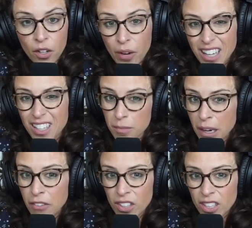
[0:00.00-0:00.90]
okay, this
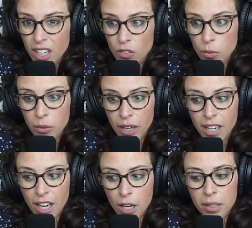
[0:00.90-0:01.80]
might feel uncomfortable right
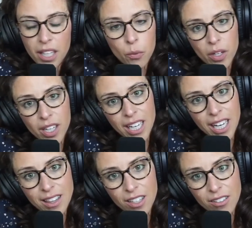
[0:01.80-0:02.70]
now, but like, we're going to
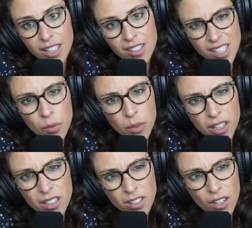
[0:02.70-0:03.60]
get there. Let's see where
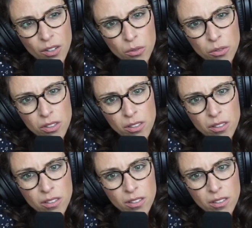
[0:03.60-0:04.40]
this goes.